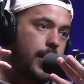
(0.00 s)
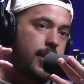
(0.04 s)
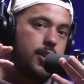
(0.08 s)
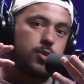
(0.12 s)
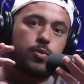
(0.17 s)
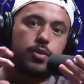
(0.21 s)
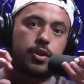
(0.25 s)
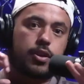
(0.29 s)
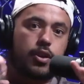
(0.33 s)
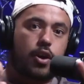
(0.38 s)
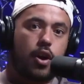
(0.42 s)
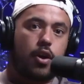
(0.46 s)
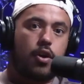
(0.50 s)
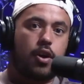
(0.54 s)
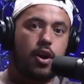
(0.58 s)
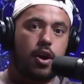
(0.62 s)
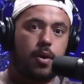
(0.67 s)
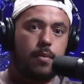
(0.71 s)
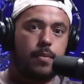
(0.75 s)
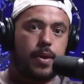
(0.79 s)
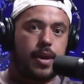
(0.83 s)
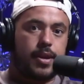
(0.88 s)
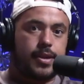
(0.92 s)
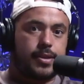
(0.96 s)
They just want to go
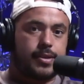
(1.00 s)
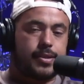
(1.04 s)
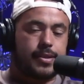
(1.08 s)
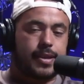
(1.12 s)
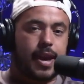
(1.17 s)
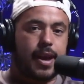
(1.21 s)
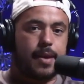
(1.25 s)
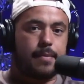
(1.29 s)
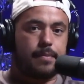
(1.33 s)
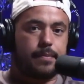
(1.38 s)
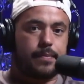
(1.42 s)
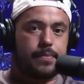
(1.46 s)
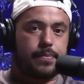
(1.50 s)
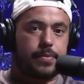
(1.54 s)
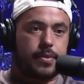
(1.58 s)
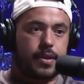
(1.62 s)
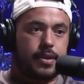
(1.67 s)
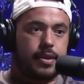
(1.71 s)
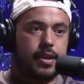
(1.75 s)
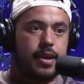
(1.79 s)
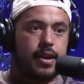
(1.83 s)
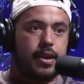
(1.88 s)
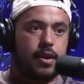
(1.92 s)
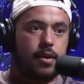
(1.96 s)
home and escape.
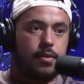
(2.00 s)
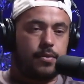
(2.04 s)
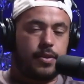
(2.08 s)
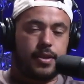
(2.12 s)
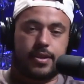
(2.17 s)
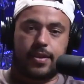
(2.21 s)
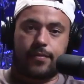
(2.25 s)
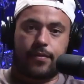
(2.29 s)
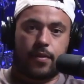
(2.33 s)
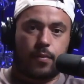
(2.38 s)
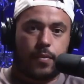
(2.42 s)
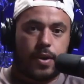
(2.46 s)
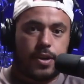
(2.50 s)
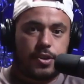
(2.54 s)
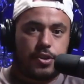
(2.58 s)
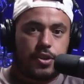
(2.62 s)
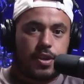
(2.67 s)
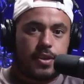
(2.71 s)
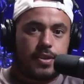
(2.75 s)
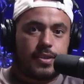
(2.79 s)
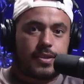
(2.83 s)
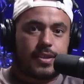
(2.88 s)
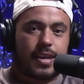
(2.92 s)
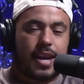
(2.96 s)
Now, there's different ways
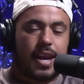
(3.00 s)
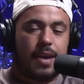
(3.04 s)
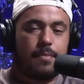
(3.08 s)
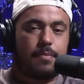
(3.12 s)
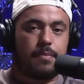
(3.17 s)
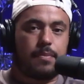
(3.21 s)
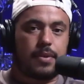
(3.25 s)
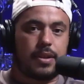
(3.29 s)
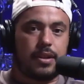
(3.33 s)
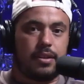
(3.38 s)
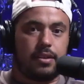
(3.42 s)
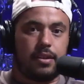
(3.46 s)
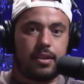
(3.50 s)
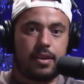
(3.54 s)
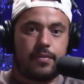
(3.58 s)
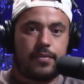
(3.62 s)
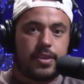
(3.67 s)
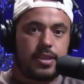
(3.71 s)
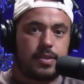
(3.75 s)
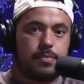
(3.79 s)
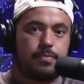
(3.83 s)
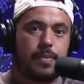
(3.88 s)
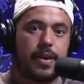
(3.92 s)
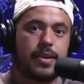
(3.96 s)
you can escape, but a lot
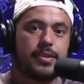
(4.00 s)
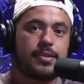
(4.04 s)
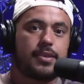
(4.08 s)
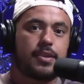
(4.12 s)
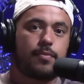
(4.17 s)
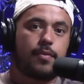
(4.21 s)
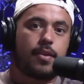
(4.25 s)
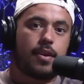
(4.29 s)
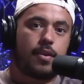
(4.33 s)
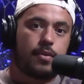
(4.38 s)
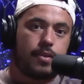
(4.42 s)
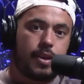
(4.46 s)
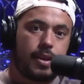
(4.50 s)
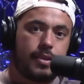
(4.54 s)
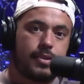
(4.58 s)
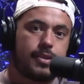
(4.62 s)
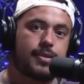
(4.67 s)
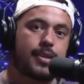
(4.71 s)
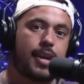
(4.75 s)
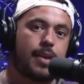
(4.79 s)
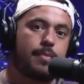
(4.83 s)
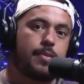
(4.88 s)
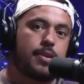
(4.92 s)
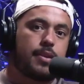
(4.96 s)
of it's based around
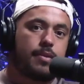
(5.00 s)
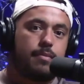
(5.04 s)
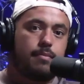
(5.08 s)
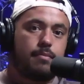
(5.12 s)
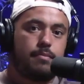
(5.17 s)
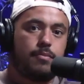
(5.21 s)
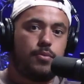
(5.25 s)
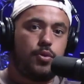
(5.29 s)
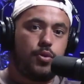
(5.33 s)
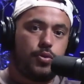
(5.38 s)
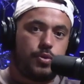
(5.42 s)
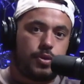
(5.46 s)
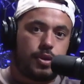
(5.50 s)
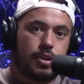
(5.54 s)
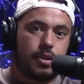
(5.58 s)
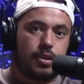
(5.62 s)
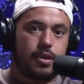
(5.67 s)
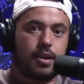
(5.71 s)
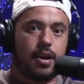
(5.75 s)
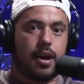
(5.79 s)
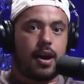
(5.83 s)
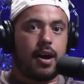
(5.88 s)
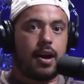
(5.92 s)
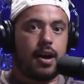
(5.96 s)
entertainment,
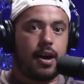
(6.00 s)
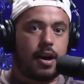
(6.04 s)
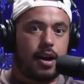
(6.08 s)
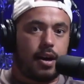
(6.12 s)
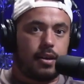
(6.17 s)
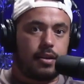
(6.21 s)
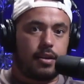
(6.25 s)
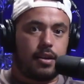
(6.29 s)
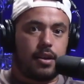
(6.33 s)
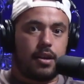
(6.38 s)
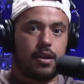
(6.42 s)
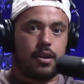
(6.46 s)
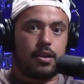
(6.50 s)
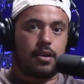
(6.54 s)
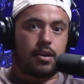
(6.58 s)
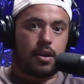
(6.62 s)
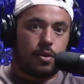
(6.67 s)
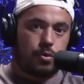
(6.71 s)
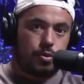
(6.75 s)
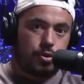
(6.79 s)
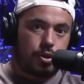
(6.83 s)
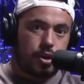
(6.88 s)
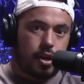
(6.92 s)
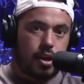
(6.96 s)
music, art,
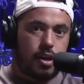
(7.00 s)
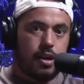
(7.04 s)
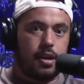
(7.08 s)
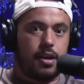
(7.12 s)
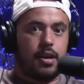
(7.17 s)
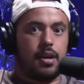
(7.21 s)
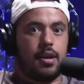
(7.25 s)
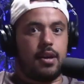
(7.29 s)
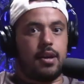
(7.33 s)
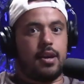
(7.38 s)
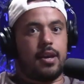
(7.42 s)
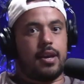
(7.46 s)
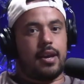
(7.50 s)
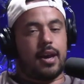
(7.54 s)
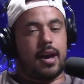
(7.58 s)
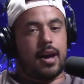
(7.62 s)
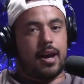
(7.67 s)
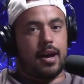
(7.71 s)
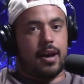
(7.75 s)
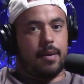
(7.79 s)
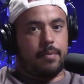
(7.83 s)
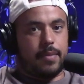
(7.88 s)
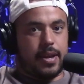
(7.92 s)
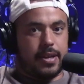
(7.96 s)
culture,
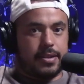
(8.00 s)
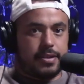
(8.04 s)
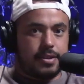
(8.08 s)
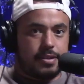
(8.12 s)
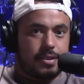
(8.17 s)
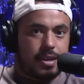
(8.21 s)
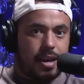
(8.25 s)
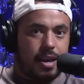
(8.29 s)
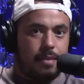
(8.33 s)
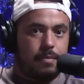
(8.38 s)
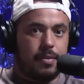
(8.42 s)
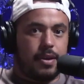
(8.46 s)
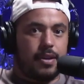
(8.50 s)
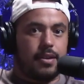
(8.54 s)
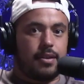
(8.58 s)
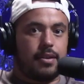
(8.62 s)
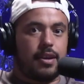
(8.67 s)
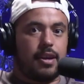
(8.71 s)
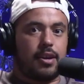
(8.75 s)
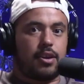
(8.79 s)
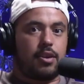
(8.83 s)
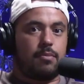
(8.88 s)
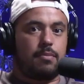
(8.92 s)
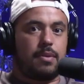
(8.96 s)
entertainment.
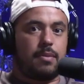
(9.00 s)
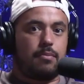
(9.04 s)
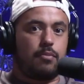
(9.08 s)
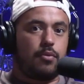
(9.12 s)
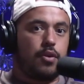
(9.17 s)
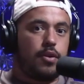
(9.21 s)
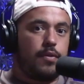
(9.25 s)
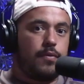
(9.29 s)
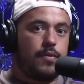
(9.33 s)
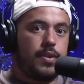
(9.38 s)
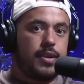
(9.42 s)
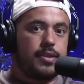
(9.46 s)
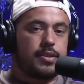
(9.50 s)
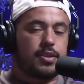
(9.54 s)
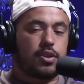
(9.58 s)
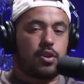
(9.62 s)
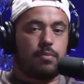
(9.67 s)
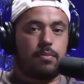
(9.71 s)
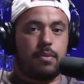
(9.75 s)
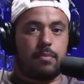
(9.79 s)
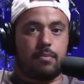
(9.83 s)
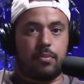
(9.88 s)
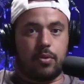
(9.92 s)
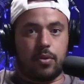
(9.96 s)
It could be movies, it
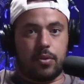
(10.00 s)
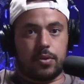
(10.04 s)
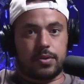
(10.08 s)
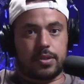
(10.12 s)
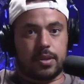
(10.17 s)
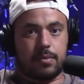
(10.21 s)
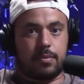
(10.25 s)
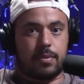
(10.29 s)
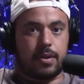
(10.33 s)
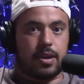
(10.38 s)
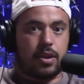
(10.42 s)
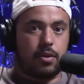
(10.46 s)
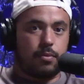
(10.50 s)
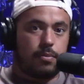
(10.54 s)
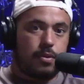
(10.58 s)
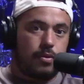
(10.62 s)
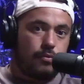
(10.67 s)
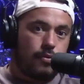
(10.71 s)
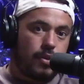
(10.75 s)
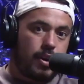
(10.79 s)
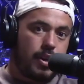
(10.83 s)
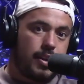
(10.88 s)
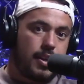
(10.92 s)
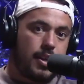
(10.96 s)
could be books, it could
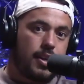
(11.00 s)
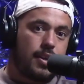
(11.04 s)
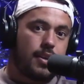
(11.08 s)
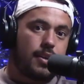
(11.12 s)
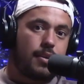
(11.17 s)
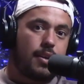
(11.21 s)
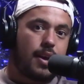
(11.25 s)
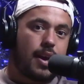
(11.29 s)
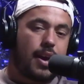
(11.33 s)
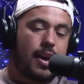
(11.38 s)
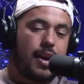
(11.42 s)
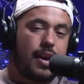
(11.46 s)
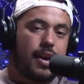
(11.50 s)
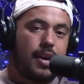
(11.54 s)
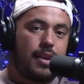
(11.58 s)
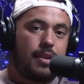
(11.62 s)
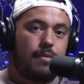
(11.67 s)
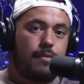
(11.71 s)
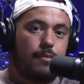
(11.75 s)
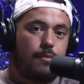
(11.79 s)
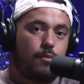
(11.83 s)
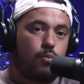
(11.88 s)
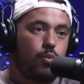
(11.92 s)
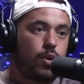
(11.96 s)
be reading.
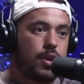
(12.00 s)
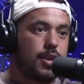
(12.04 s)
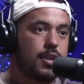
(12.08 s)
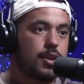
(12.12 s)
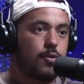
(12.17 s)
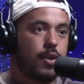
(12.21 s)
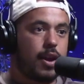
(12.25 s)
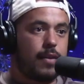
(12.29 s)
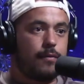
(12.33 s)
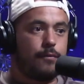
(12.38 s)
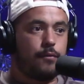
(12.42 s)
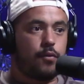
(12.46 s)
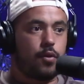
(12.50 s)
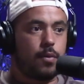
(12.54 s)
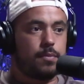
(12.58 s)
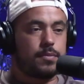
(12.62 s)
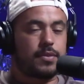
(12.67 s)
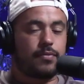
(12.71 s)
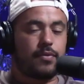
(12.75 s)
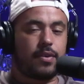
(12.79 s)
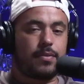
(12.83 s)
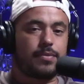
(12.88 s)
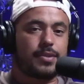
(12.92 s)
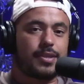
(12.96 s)
And one of the great
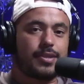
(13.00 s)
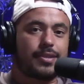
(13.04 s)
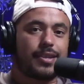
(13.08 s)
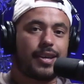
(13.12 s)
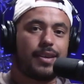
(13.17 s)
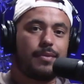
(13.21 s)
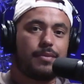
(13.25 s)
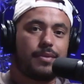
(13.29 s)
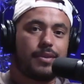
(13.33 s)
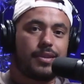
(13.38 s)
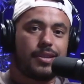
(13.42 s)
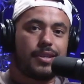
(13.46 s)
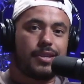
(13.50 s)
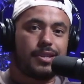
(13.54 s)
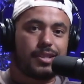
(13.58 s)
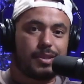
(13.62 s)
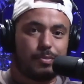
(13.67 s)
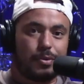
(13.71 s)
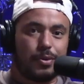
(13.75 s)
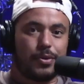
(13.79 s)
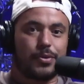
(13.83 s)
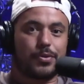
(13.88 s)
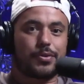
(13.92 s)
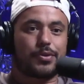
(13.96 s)
forms of entertainment
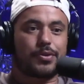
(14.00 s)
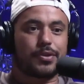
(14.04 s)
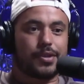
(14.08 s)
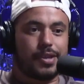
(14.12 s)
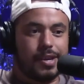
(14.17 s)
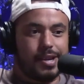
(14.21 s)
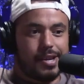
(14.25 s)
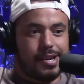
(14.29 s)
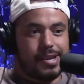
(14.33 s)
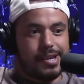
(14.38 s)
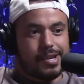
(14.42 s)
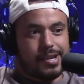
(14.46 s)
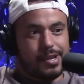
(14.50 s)
is sports.